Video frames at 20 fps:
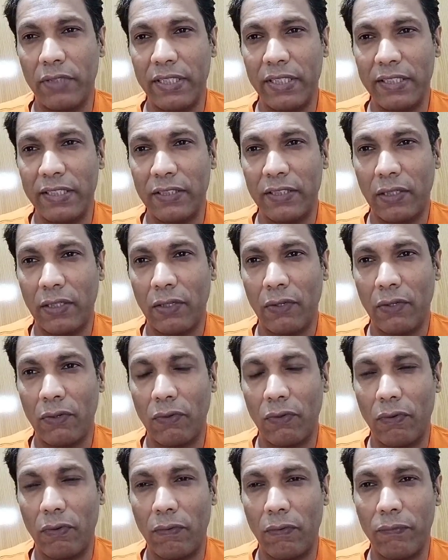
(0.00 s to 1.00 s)

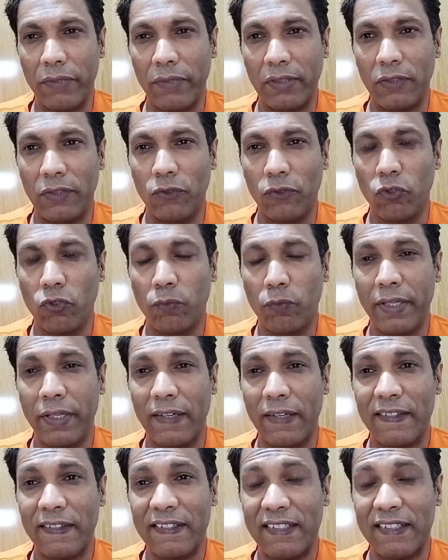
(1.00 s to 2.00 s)
region of
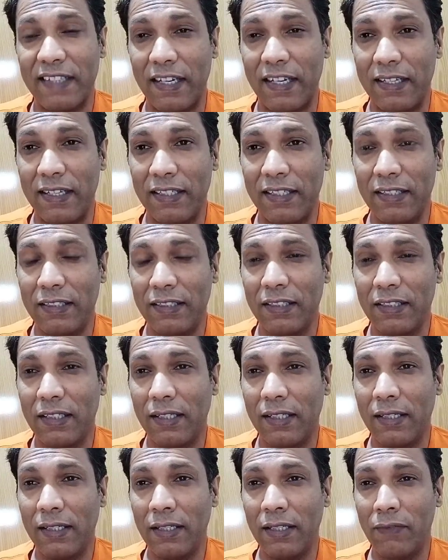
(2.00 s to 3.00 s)
Ethiopia,
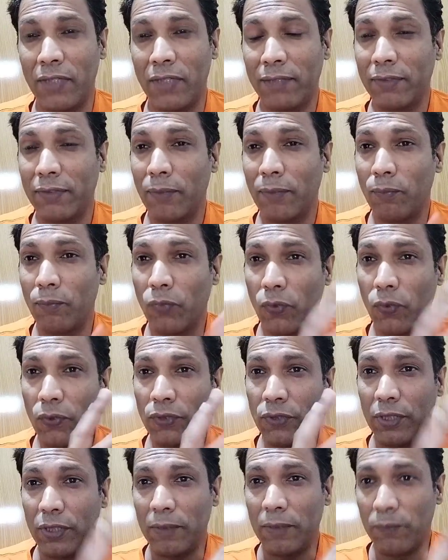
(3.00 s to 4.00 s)
strategically one of the
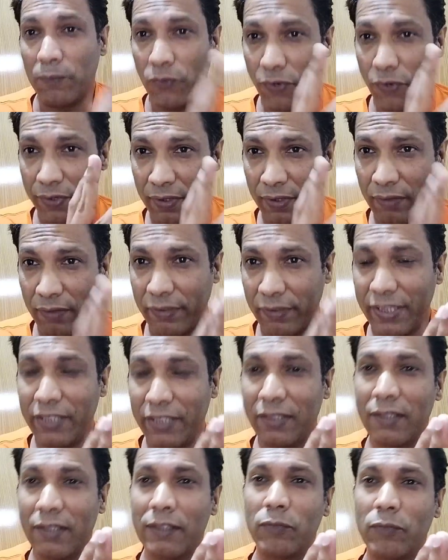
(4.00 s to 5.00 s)
most important
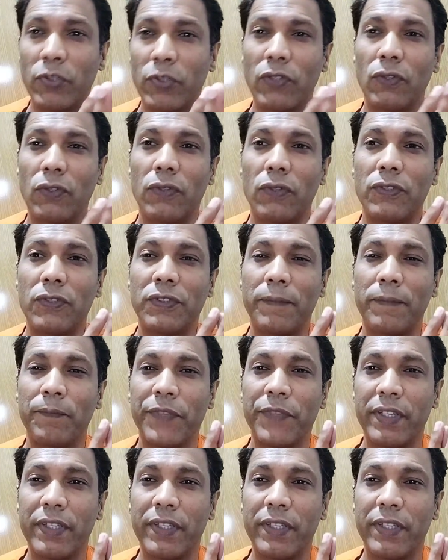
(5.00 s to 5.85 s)
regions, because